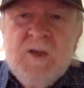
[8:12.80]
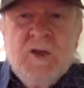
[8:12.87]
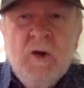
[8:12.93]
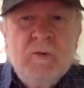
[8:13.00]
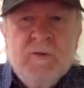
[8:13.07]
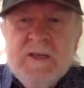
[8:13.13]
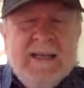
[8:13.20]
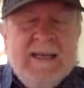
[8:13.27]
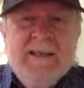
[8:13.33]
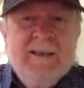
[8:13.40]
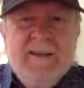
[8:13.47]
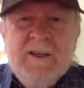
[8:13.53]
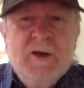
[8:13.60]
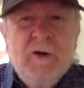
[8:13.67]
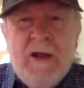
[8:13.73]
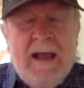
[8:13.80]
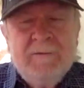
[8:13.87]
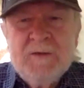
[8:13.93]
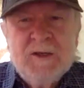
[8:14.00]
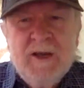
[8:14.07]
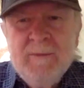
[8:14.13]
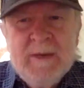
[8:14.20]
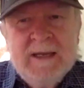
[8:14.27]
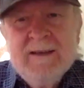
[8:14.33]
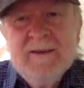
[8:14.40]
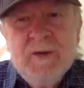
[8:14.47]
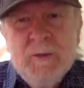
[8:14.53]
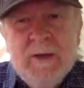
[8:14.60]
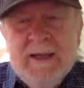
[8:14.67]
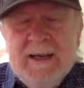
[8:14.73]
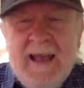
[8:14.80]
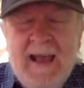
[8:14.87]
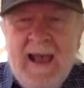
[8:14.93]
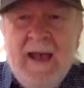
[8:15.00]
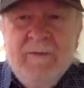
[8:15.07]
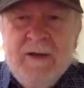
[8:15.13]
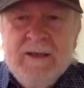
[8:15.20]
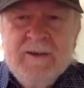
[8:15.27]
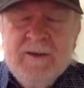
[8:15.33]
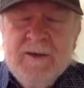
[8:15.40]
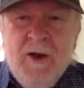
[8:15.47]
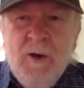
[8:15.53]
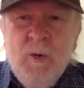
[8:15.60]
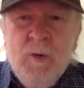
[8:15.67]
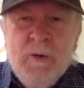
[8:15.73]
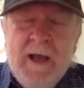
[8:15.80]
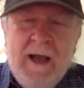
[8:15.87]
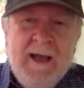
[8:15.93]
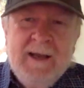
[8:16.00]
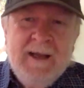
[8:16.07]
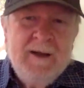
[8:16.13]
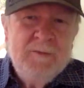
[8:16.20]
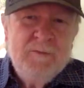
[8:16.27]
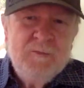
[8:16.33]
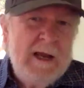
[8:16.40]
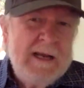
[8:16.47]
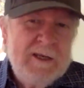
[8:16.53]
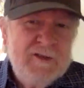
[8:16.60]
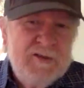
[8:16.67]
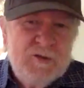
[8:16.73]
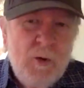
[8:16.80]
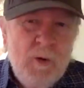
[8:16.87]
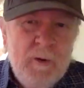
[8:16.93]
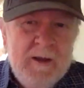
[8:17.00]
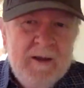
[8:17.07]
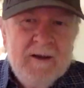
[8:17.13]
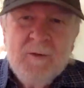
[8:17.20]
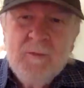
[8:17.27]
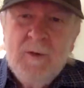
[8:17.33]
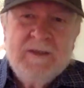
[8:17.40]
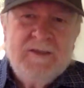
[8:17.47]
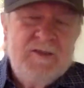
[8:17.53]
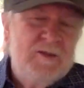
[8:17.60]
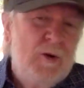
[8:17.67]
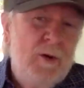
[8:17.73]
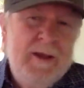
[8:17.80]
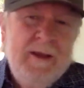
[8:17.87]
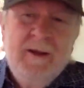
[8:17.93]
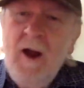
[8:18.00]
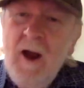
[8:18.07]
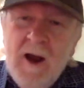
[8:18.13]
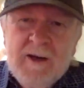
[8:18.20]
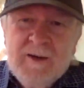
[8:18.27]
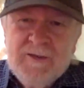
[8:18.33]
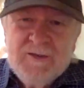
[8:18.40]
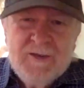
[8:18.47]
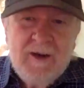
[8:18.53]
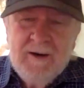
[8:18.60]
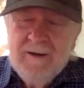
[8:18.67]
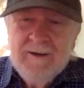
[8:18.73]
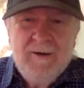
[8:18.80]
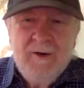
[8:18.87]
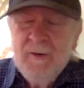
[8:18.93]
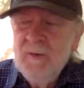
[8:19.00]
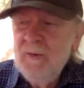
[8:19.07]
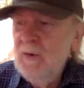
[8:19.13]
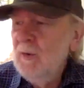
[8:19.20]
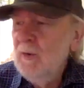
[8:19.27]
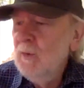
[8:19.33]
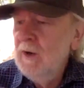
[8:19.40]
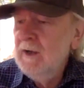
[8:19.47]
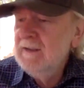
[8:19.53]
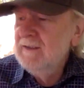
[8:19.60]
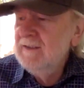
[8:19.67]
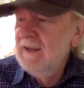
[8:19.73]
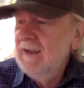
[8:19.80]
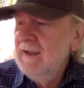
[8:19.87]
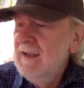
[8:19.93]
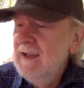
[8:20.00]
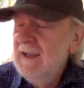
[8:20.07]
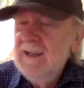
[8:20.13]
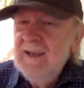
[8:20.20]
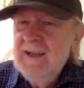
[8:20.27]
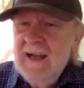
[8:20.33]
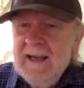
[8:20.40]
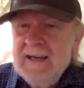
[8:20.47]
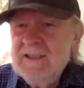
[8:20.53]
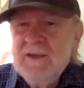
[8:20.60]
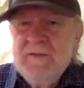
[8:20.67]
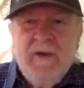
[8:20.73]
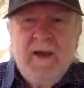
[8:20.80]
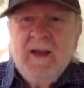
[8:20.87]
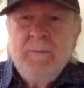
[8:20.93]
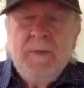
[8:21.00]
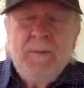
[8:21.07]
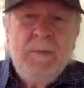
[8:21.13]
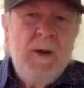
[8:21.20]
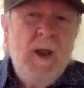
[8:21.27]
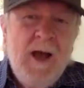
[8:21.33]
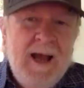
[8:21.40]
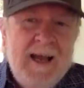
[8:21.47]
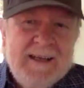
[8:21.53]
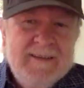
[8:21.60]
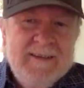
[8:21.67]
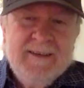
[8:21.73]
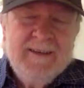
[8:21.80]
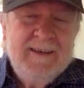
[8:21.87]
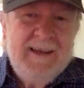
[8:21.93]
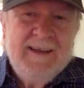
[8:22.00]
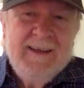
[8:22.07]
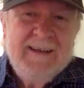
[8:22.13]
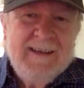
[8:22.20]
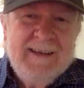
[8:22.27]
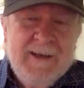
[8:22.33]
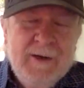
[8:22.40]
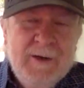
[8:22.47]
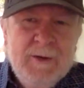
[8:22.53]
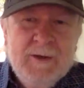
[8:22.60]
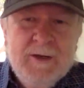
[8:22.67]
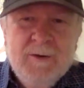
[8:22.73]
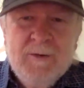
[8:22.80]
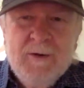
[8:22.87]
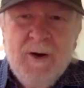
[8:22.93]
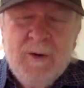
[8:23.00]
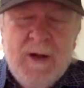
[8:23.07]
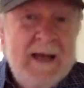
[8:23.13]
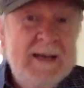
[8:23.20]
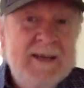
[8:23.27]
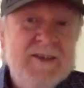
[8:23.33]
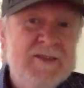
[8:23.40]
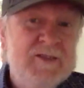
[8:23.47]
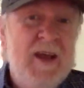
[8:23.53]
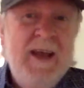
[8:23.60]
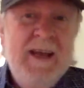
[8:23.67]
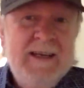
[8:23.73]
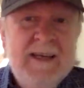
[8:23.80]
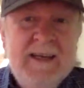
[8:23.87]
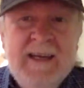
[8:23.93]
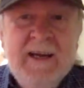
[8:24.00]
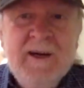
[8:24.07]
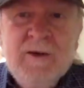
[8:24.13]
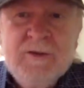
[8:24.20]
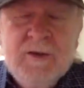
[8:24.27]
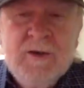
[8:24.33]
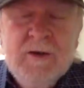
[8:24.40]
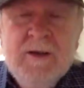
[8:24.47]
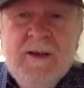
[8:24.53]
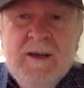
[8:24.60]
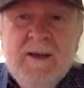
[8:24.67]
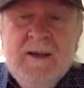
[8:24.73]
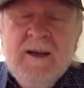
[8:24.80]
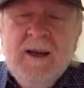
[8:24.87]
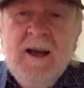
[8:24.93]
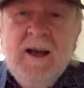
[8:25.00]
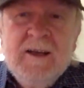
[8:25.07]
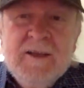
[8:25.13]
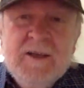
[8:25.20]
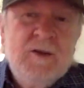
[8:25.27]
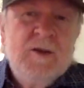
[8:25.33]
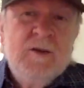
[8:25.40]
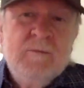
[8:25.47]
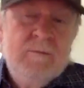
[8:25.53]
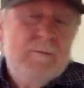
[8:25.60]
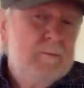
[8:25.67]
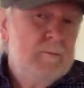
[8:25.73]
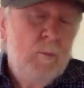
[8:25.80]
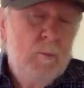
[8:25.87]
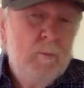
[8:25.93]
you don't need, you don't have to come into it having known how to write a story or what story arcs are or, or what, uh, how to develop a plot and and you know or, or how to design a character uh, you can